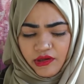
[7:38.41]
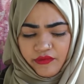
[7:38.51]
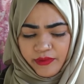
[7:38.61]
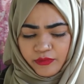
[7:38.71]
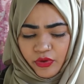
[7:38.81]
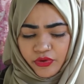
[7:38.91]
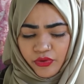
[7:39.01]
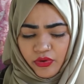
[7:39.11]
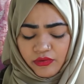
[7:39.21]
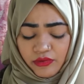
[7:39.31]
If I'm not
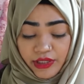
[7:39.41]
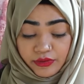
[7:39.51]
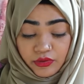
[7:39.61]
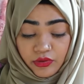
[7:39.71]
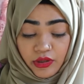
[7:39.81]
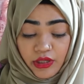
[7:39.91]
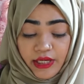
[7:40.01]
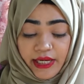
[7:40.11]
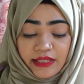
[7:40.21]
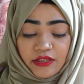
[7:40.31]
wrong, I don't know.
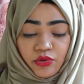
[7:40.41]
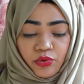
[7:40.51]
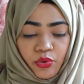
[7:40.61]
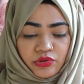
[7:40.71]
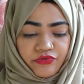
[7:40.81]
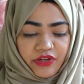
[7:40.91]
It's a rose